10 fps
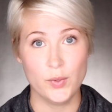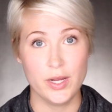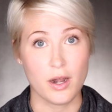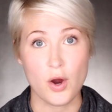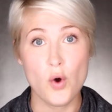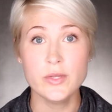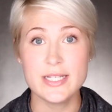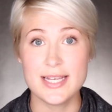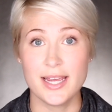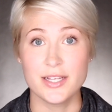we are only
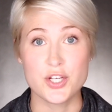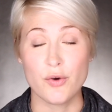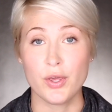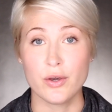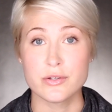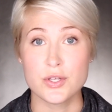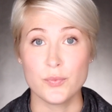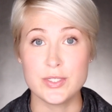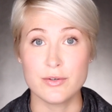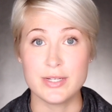staying in Tokyo, so
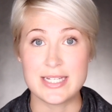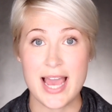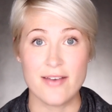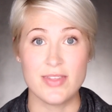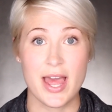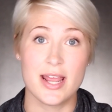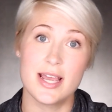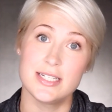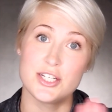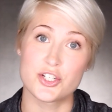we don't need to have that
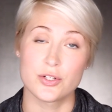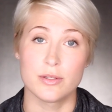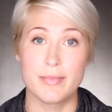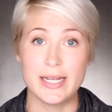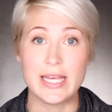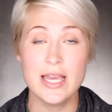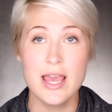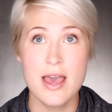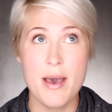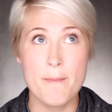additional money.
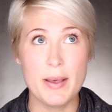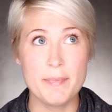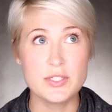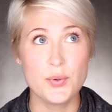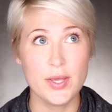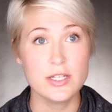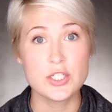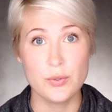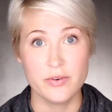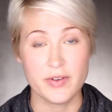But between the
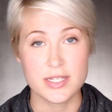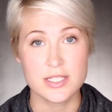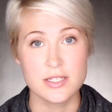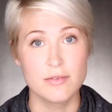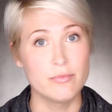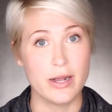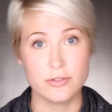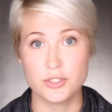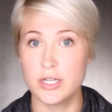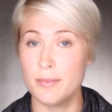2 of us,
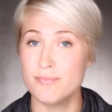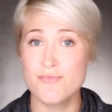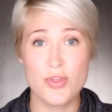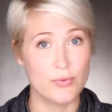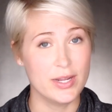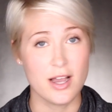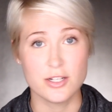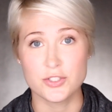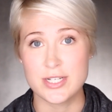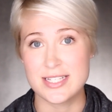round trip, 3
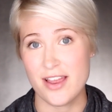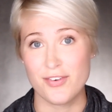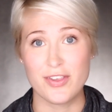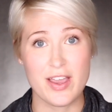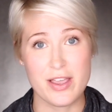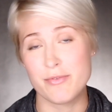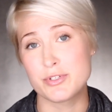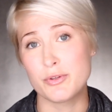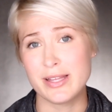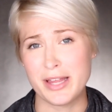countries, everything, it
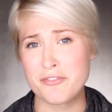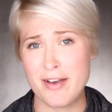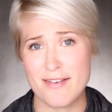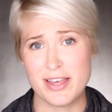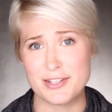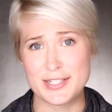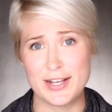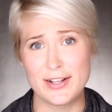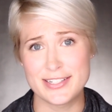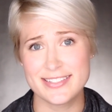was only like
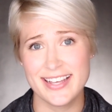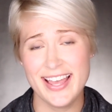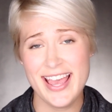$5,000.